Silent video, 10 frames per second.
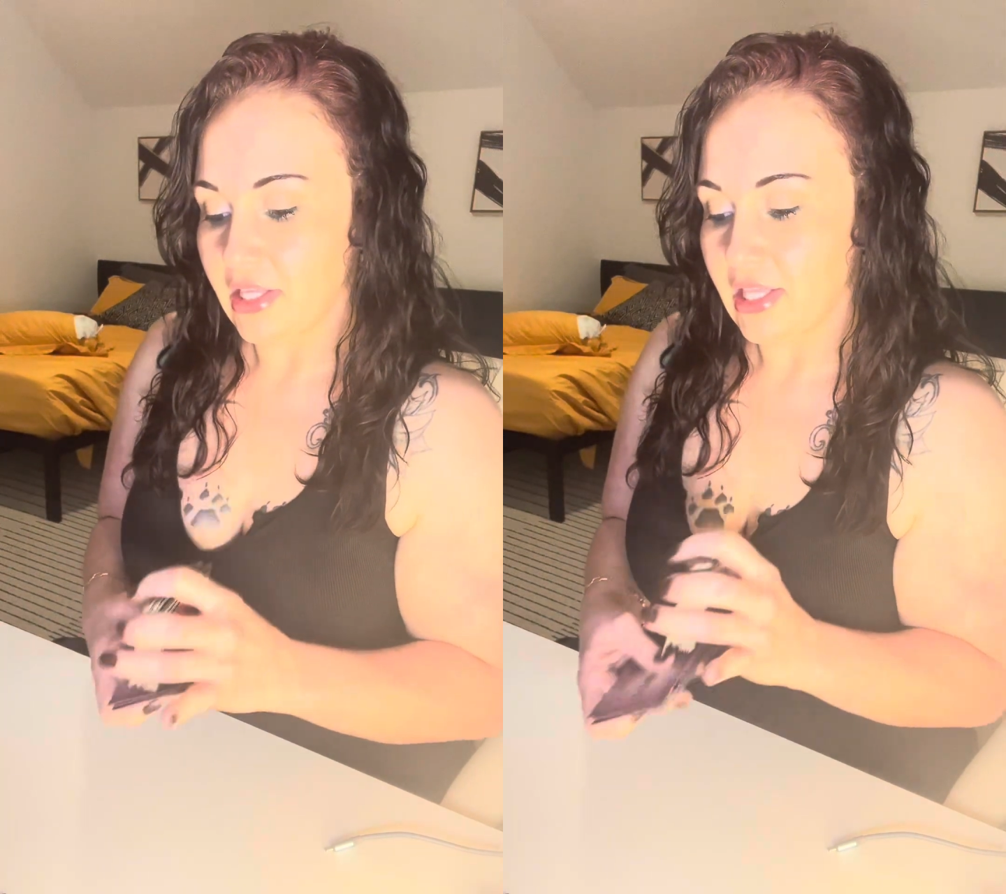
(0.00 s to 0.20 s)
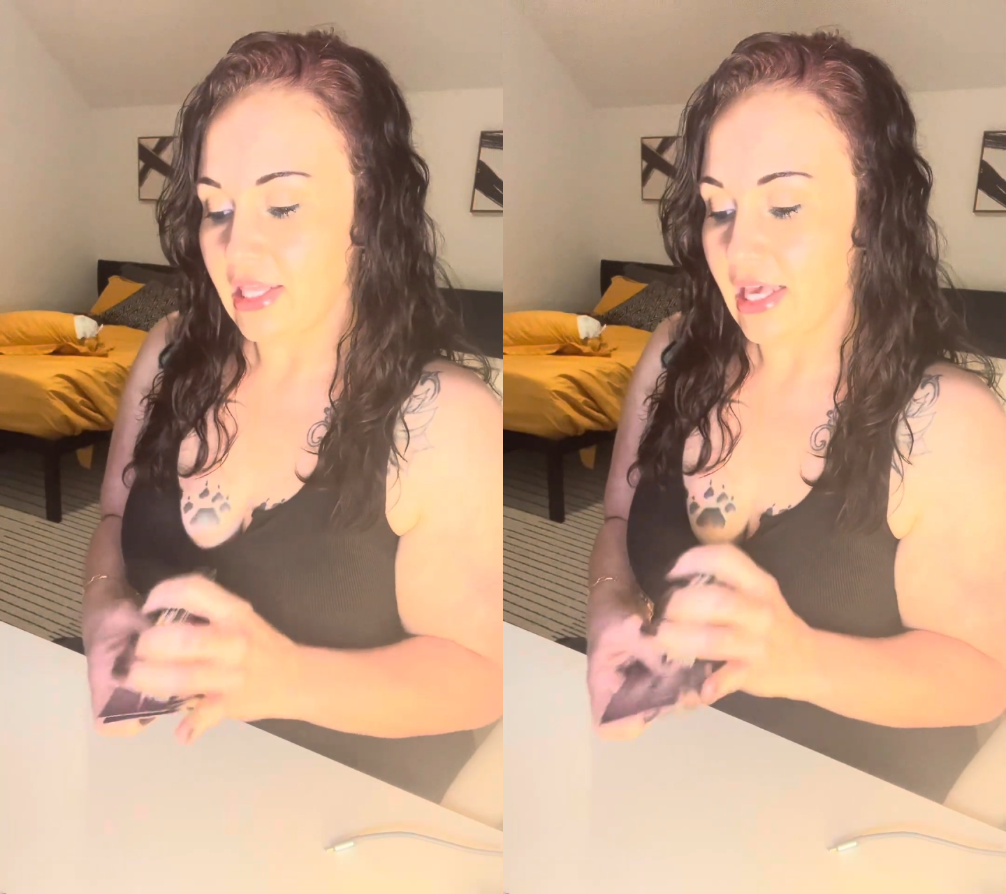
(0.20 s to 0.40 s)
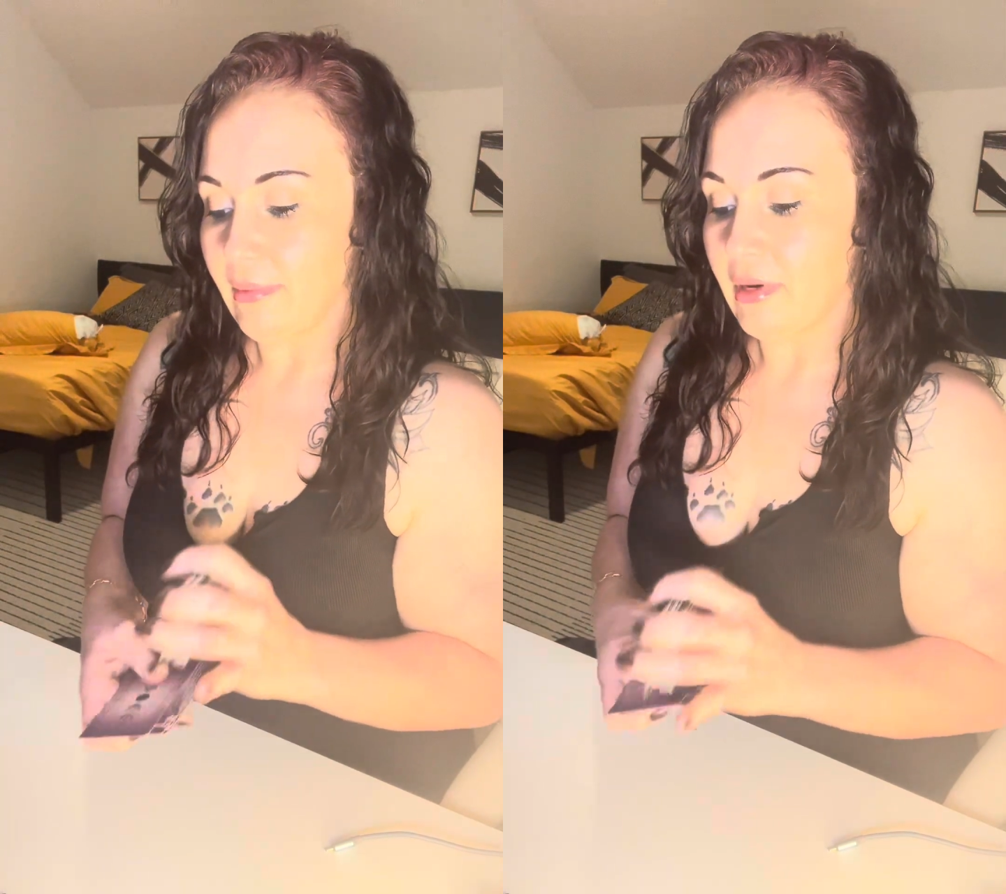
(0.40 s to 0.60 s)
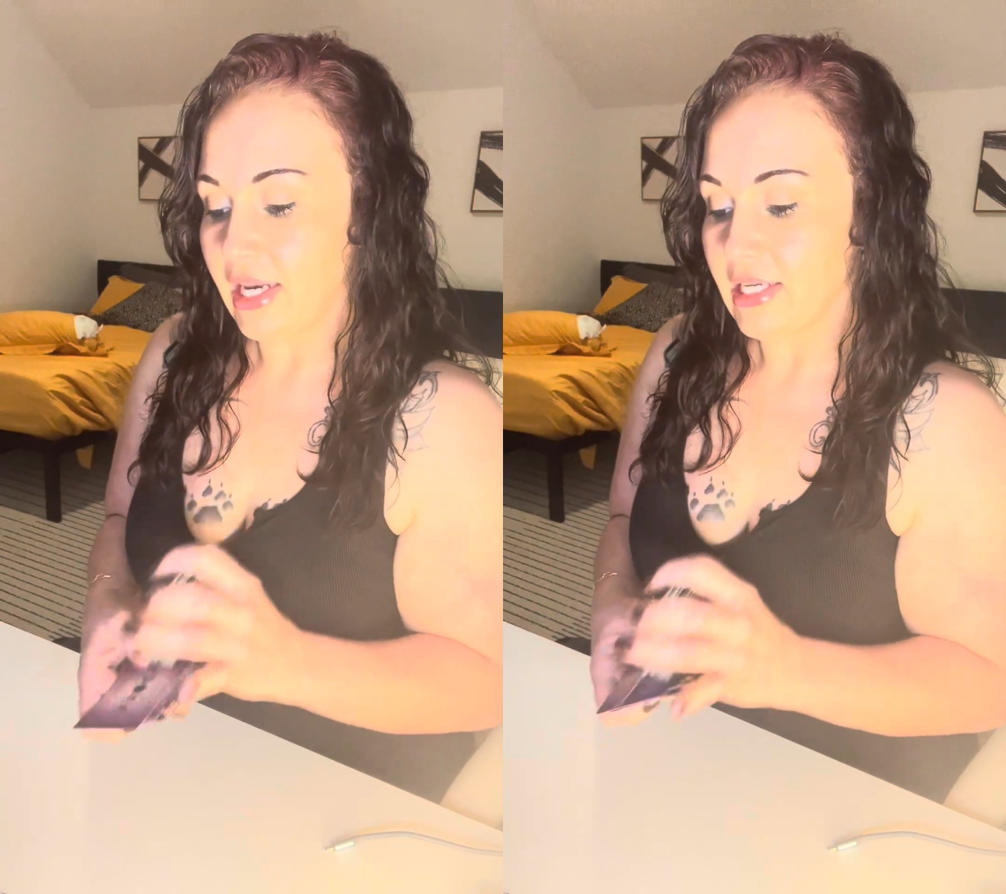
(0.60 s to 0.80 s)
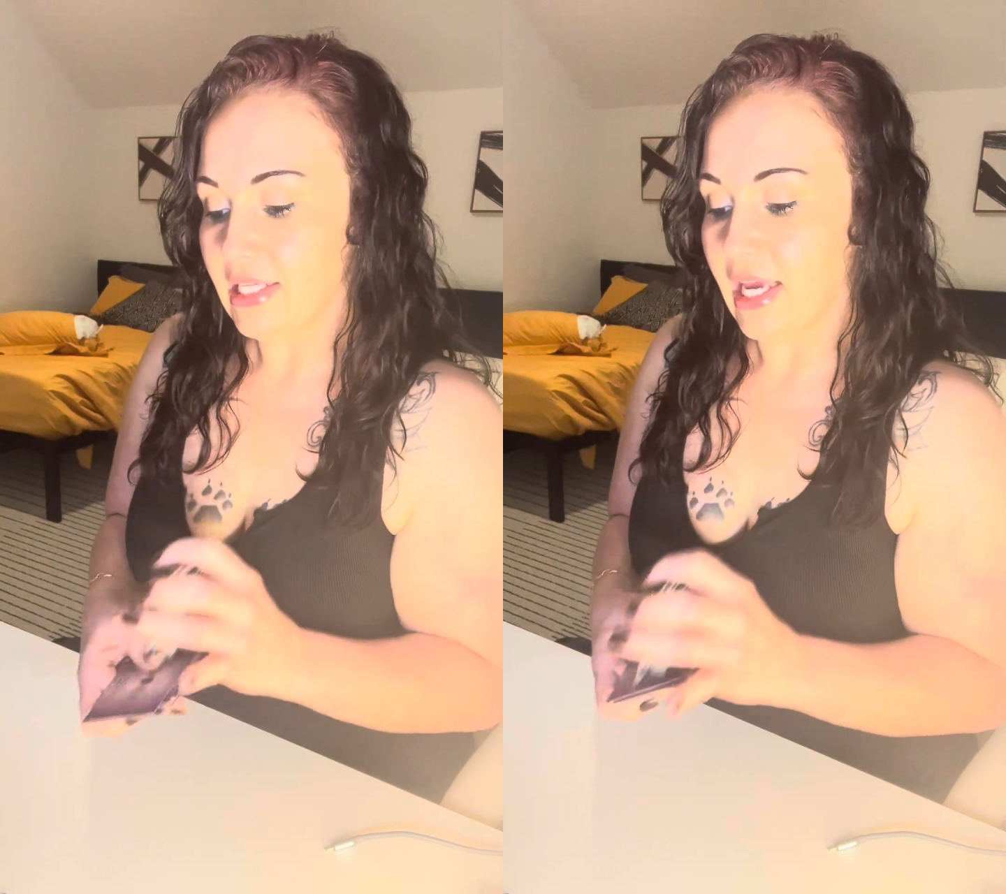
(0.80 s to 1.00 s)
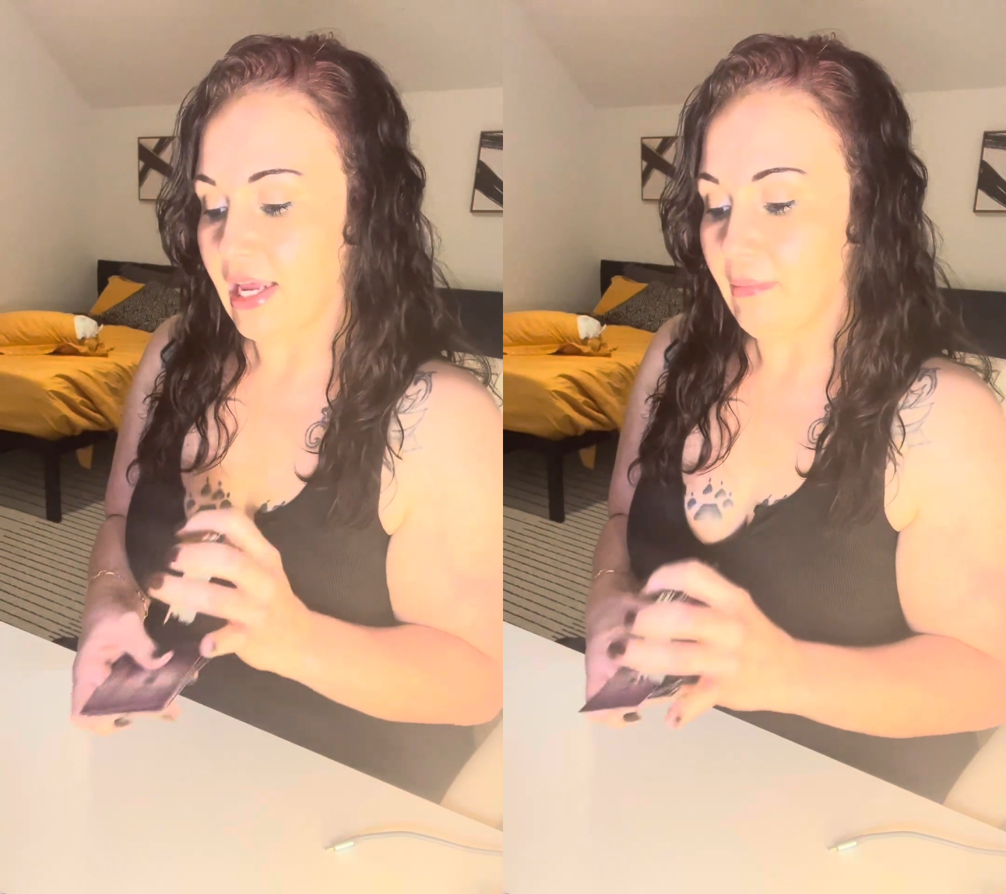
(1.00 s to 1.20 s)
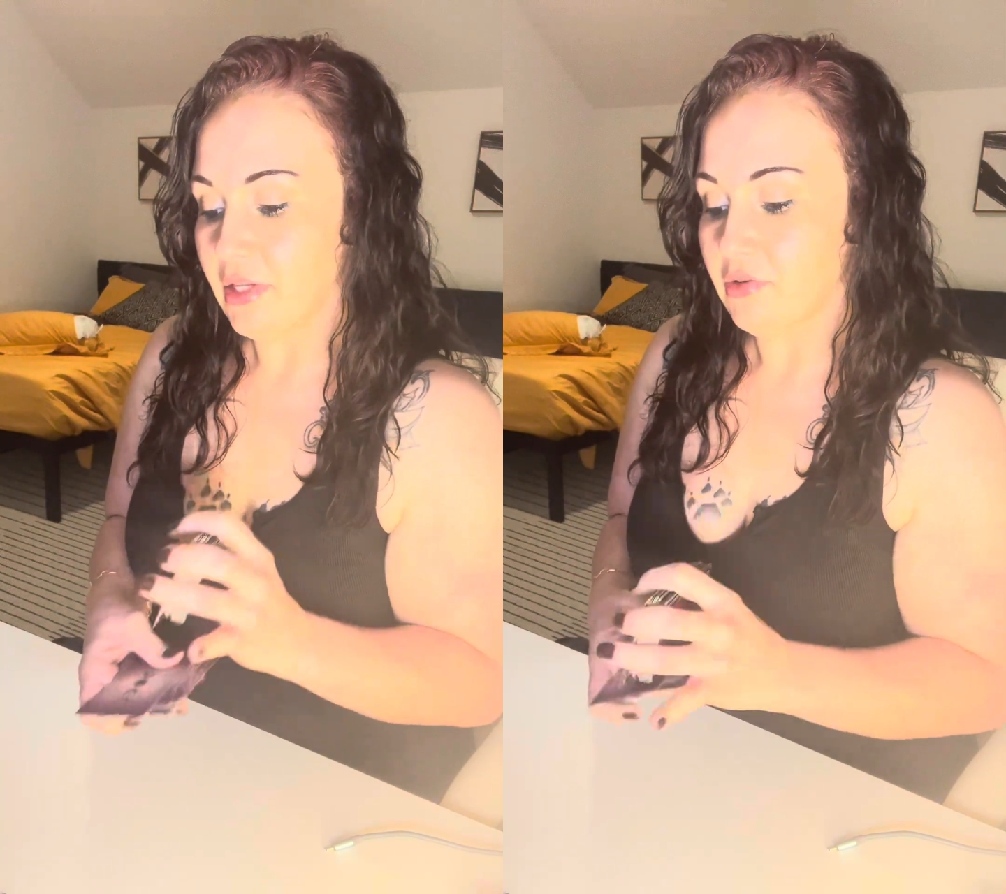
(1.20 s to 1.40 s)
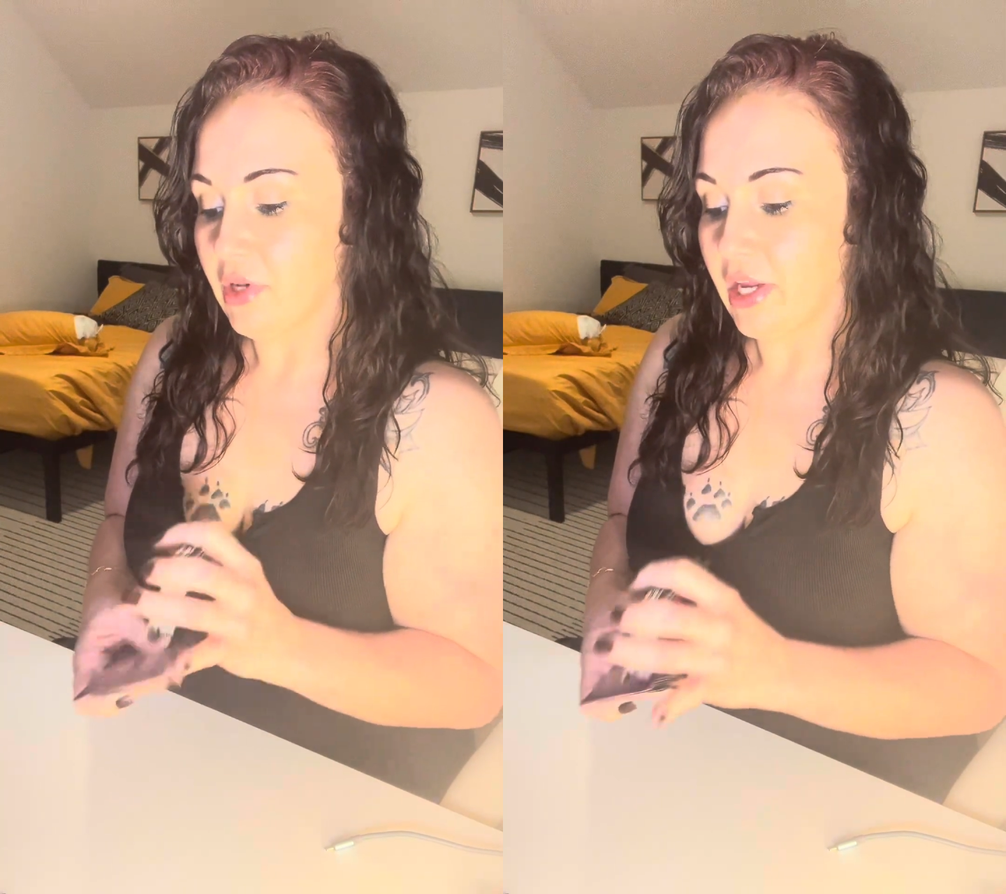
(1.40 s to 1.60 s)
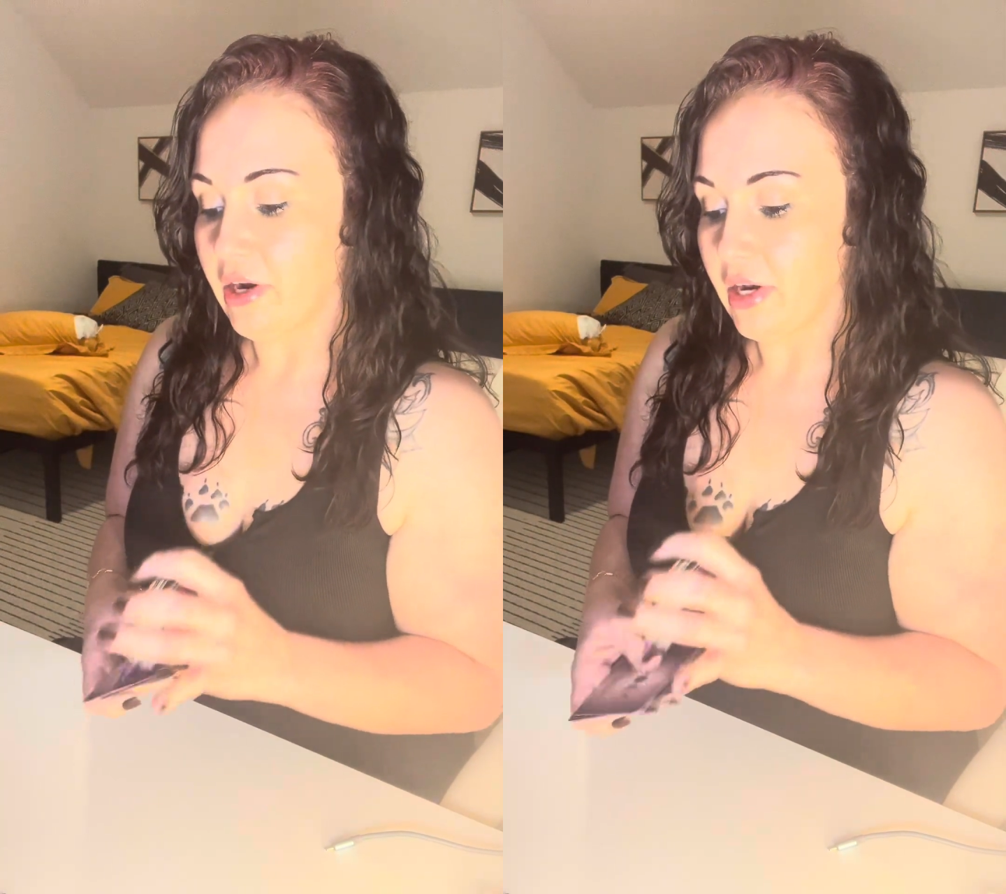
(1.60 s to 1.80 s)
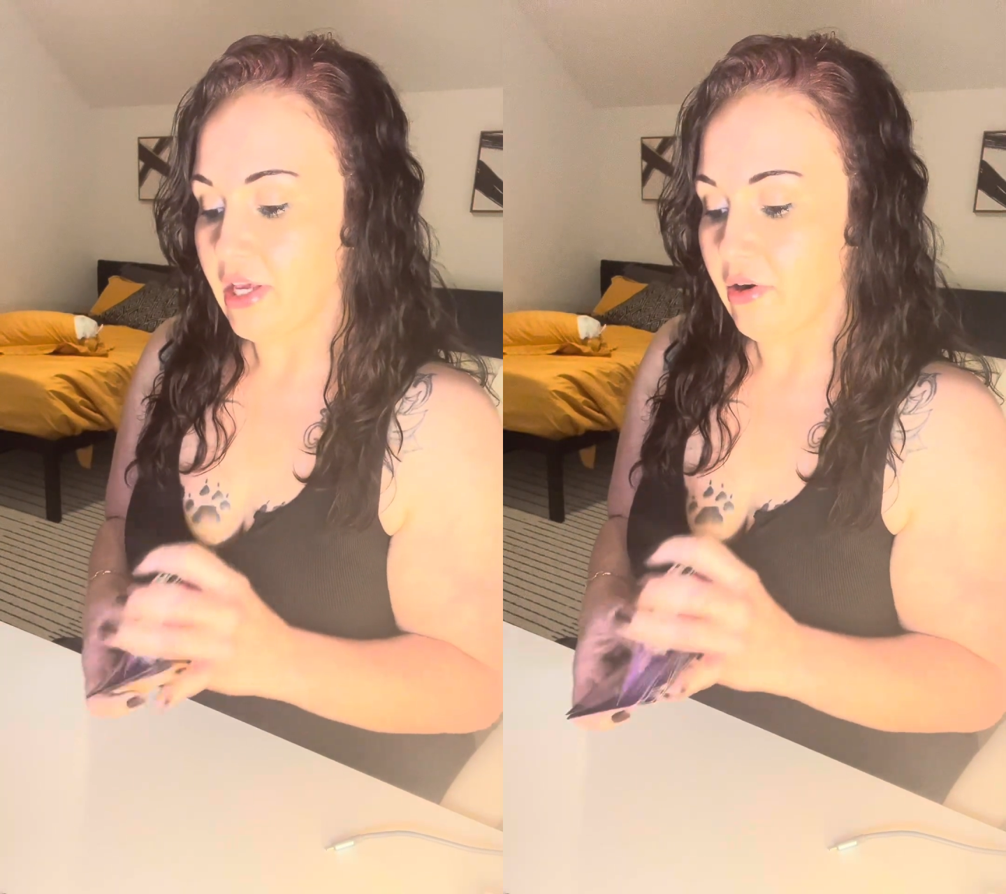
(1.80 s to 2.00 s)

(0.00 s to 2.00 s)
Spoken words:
them needing to gain mental clarity,